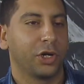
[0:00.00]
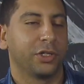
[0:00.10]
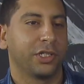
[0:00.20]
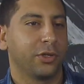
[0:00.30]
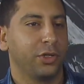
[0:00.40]

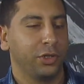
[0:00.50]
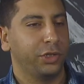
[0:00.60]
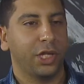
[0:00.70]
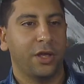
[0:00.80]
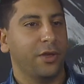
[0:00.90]
Sure. So
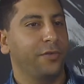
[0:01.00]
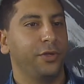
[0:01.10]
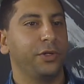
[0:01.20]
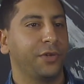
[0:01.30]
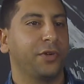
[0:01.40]
you saw
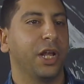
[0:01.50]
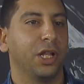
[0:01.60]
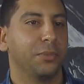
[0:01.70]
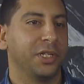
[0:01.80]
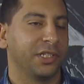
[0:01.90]
a few
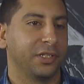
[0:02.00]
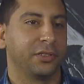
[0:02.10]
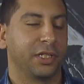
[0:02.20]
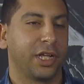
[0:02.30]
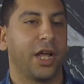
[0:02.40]
different
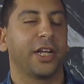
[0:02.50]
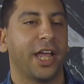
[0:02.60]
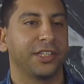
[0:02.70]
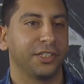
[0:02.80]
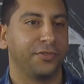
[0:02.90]
elements in the
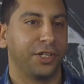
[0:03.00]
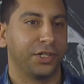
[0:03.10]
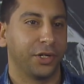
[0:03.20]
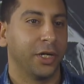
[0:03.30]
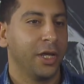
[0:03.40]
COD casting
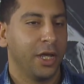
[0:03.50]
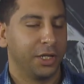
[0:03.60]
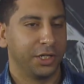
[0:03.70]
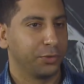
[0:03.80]
feature,